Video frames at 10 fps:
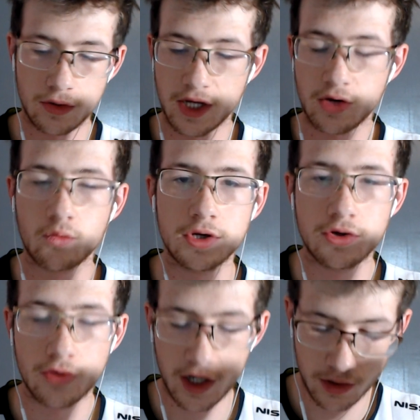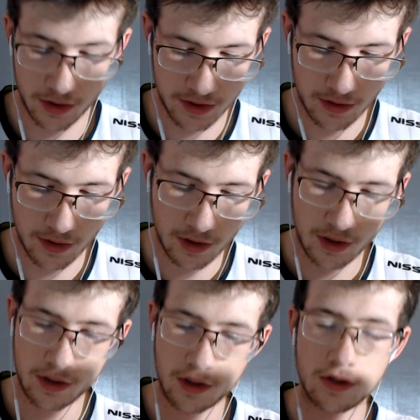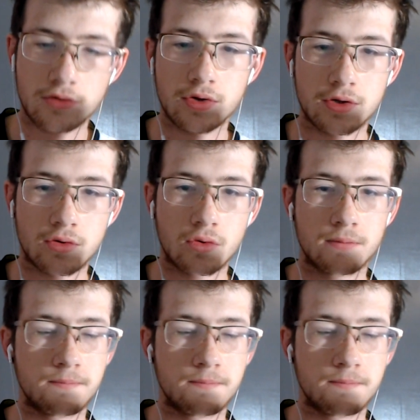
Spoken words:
like wood grain. Really cool.